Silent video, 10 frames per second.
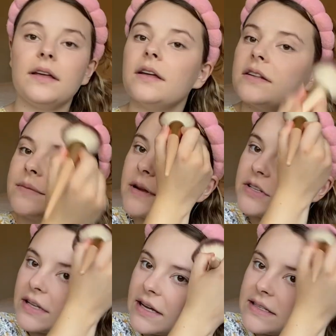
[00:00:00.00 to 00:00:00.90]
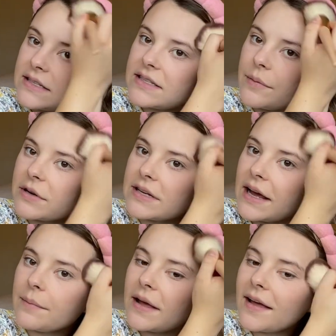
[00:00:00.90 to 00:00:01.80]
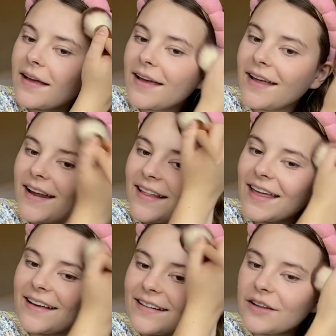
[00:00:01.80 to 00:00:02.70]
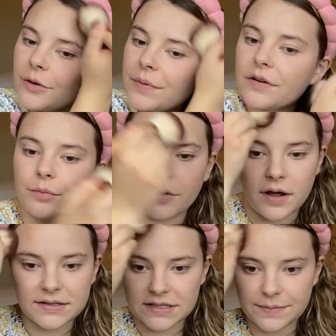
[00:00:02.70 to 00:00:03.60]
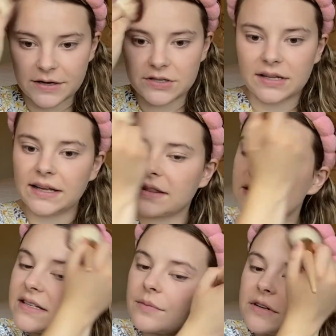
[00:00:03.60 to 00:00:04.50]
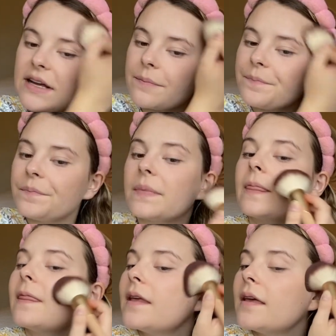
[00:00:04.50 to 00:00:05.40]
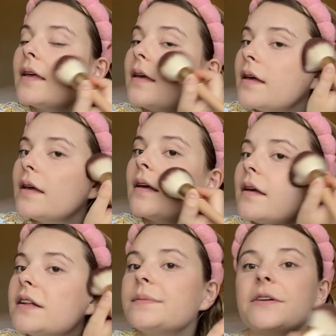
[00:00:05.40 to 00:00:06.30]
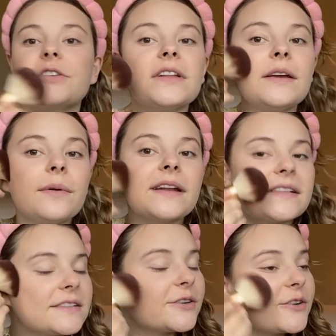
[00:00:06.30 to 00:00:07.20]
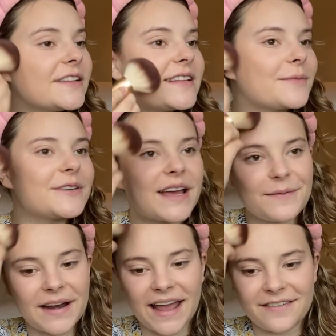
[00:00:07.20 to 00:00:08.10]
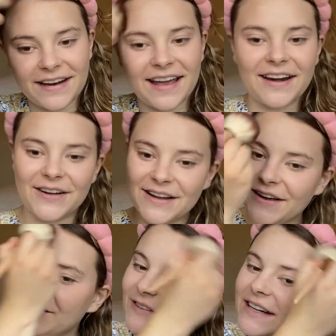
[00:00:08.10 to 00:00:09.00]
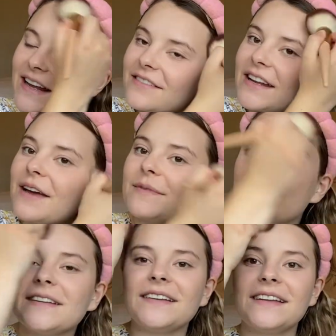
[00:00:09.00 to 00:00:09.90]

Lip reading: especially because it's summertime and I like a little bit of bronze, especially in the summertime, especially when it's early summertime and I haven't had a whole ton of time to